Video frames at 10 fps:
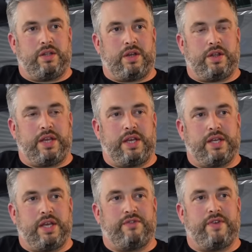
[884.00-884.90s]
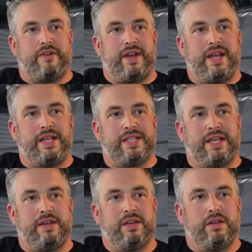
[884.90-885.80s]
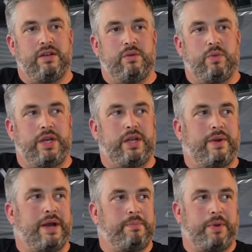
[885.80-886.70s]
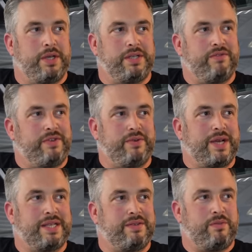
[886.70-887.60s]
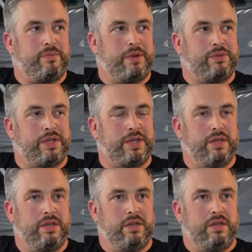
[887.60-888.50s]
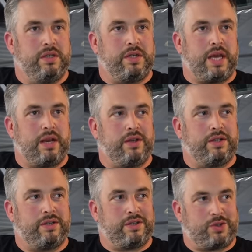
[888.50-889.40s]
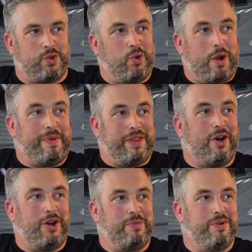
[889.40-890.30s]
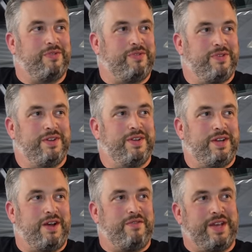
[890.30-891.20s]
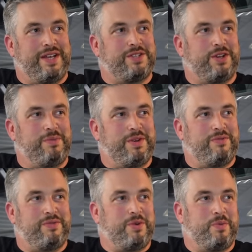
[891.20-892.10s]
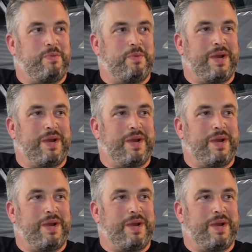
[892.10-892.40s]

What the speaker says: I think it's very easy when you go out to buy something or get something built to get like caught up in the hype of the excitement of, God, we've been